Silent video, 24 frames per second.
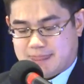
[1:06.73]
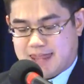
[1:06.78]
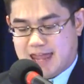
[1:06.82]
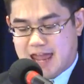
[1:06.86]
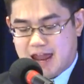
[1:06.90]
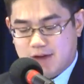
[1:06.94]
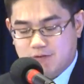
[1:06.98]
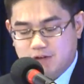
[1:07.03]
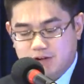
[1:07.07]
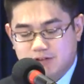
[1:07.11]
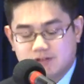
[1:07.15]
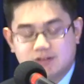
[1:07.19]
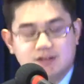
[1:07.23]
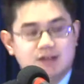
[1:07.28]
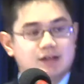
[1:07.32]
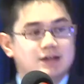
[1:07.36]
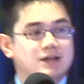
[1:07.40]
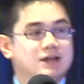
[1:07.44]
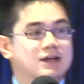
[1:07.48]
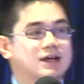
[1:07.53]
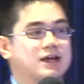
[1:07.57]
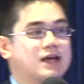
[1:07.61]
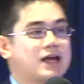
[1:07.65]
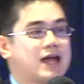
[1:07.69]

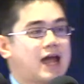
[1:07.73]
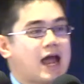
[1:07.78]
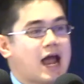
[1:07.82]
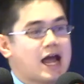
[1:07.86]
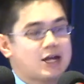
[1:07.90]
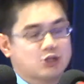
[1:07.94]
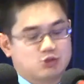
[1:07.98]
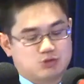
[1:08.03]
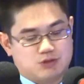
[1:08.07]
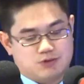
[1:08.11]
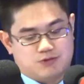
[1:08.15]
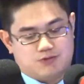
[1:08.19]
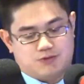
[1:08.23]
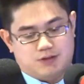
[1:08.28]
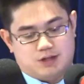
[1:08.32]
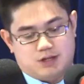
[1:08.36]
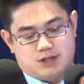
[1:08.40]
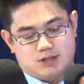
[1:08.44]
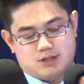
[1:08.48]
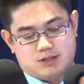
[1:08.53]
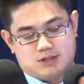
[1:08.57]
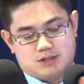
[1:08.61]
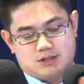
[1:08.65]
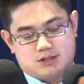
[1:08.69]
Everything
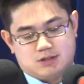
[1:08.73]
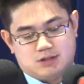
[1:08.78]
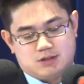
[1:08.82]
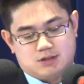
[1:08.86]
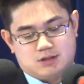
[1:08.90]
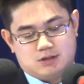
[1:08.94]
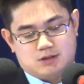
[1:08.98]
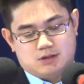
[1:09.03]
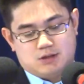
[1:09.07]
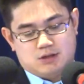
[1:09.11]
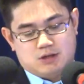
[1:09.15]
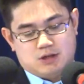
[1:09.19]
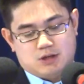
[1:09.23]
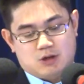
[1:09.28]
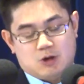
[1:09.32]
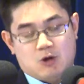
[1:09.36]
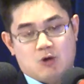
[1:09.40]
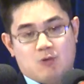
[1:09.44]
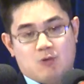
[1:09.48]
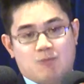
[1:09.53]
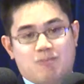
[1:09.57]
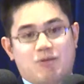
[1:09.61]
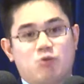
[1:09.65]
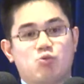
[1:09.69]
atrophies.
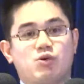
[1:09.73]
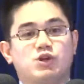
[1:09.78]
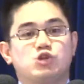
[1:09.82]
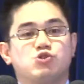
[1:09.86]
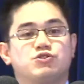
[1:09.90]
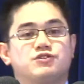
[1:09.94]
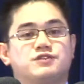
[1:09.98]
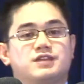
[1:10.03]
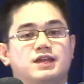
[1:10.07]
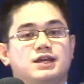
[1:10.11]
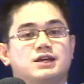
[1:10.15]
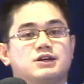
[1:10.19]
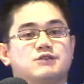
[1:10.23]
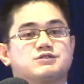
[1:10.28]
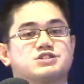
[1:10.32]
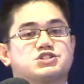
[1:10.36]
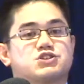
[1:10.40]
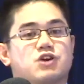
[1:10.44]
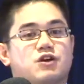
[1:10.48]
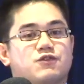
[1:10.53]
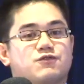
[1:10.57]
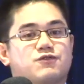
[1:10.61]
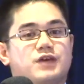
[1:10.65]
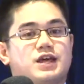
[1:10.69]
But when you think of
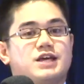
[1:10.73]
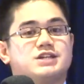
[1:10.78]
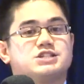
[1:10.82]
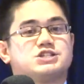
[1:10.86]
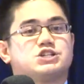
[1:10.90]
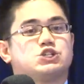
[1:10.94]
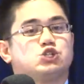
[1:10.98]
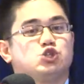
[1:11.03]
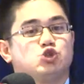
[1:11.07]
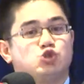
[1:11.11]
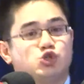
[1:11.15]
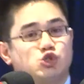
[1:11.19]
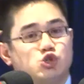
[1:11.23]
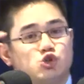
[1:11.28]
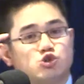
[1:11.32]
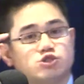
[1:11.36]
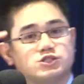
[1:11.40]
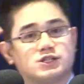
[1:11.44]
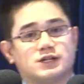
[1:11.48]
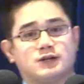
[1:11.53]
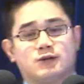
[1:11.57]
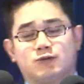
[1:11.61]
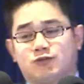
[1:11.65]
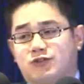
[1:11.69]
starvation,
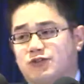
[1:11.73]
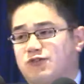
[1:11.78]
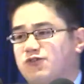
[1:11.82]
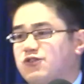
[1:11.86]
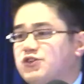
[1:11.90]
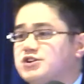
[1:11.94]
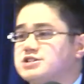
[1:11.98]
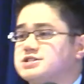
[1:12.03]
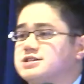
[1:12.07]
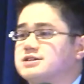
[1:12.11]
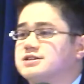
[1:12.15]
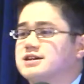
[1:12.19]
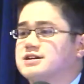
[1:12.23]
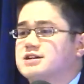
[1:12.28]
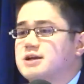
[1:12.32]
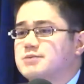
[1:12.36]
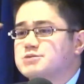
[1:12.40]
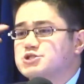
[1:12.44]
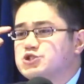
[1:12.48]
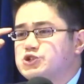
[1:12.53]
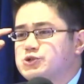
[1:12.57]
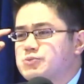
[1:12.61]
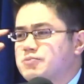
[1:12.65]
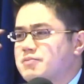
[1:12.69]
the first thing that
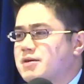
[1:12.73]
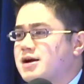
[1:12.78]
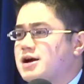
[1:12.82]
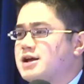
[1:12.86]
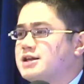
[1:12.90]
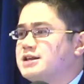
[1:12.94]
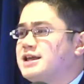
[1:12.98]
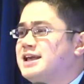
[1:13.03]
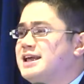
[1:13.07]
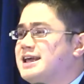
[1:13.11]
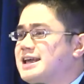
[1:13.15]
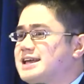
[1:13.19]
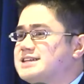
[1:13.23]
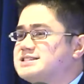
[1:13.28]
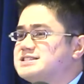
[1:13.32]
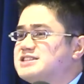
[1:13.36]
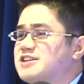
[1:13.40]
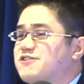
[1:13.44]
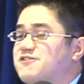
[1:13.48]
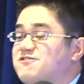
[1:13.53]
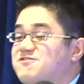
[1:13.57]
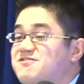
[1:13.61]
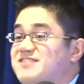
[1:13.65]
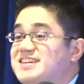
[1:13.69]
comes to your mind is
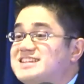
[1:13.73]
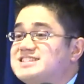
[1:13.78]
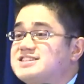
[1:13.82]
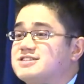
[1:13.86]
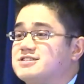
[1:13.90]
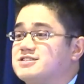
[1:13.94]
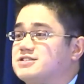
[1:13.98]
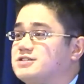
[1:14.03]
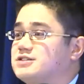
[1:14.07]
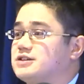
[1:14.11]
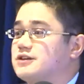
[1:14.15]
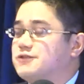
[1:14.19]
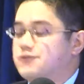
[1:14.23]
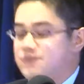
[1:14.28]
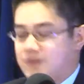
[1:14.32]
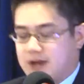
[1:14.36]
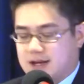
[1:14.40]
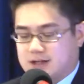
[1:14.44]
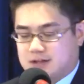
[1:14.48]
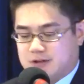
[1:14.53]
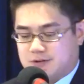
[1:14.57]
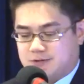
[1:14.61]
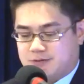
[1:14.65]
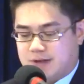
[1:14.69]
the physical
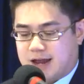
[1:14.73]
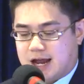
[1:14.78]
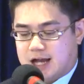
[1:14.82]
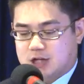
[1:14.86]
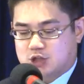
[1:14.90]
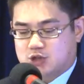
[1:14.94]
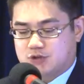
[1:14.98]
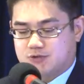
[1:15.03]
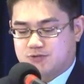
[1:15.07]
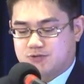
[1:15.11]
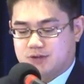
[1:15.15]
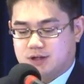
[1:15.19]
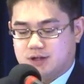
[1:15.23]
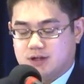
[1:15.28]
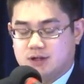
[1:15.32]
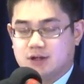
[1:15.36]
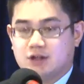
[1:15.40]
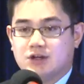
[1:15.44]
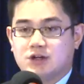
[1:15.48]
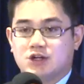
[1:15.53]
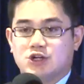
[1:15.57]
effect of atrophy.